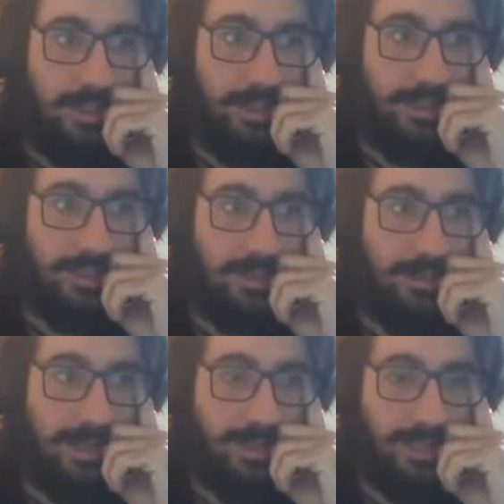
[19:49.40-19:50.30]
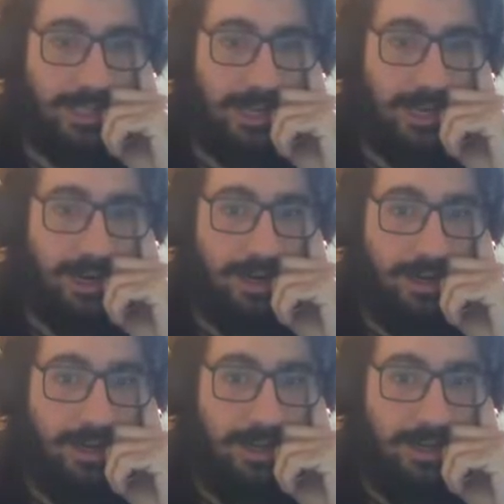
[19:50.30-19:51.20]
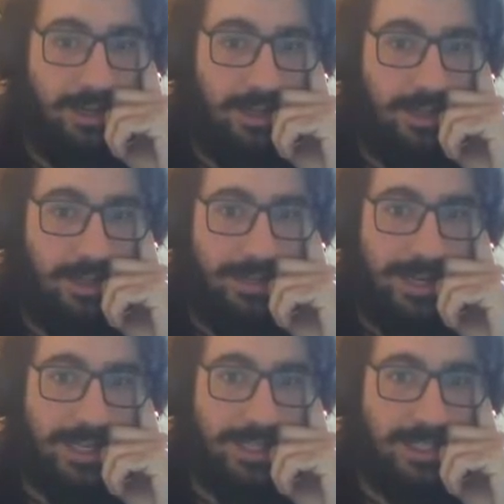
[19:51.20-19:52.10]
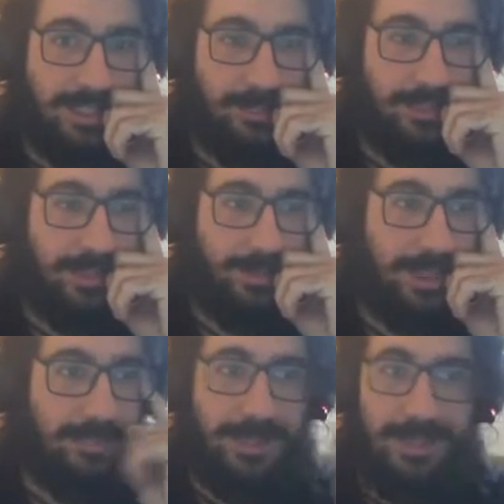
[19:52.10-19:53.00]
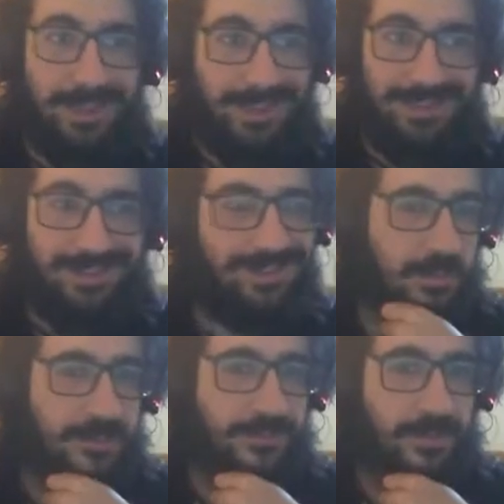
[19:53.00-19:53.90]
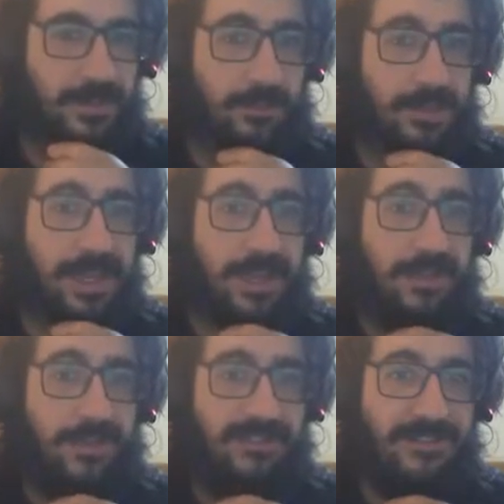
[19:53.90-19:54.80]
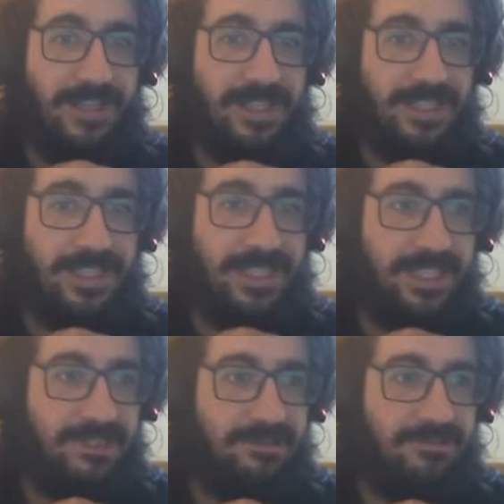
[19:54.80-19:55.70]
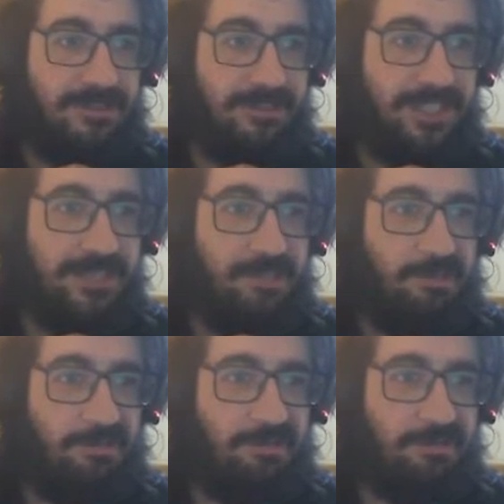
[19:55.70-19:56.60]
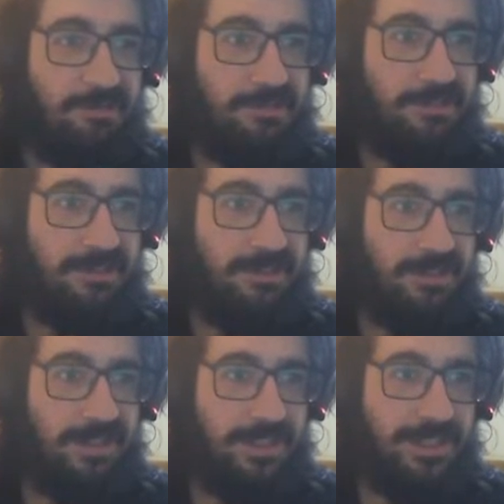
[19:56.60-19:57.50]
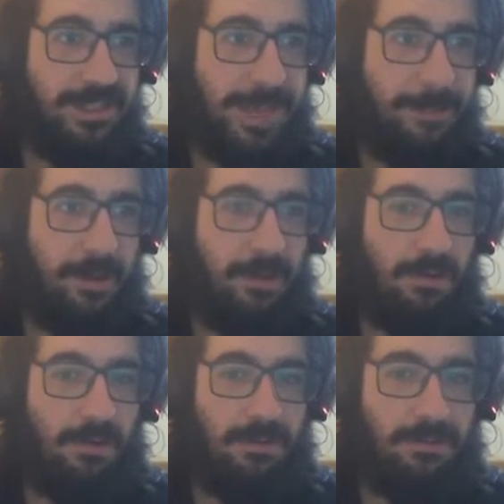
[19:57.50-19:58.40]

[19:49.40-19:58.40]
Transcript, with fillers: because I don't actually care. I mean, I got six months, baby. Man, my fiance roasted a whole capon,